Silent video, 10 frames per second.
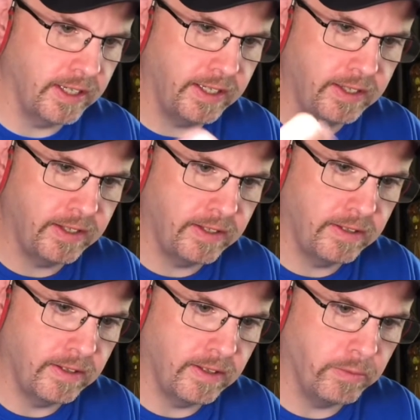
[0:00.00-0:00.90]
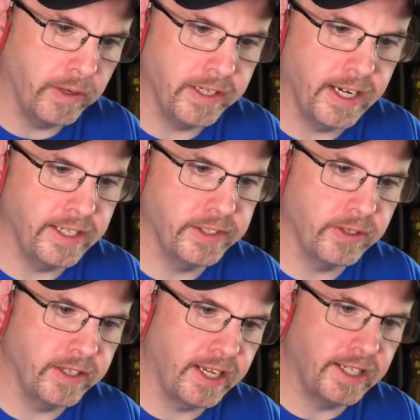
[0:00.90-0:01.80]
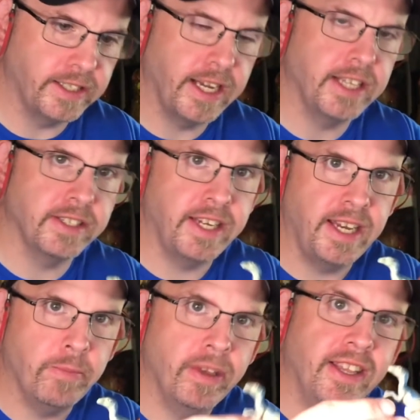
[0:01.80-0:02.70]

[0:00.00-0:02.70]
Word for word: like the one dinosaur that actually has a name